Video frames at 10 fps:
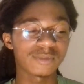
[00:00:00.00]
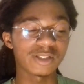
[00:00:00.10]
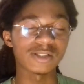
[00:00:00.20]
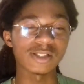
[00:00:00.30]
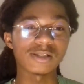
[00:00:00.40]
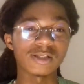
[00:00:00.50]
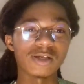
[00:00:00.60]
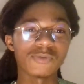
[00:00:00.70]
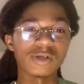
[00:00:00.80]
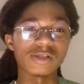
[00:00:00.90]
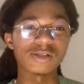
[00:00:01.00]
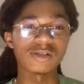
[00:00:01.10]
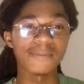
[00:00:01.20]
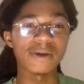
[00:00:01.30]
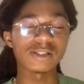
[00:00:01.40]
Because Justice League
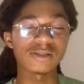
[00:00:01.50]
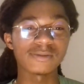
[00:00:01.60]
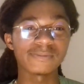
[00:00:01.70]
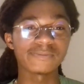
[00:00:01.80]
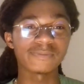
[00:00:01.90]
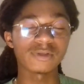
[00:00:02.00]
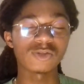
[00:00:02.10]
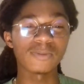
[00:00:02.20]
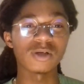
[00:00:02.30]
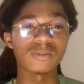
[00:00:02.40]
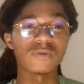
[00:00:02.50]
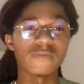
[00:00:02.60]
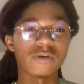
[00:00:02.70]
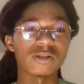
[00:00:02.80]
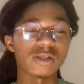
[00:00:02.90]
was the best superhero
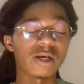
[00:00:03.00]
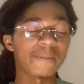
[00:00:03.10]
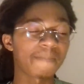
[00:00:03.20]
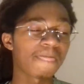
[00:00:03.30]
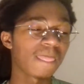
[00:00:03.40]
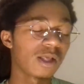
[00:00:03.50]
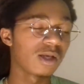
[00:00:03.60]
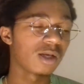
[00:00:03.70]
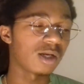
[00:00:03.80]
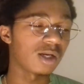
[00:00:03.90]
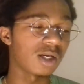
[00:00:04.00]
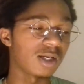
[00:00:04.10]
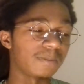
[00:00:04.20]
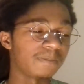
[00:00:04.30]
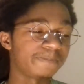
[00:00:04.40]
movie of all time.
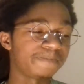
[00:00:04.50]
But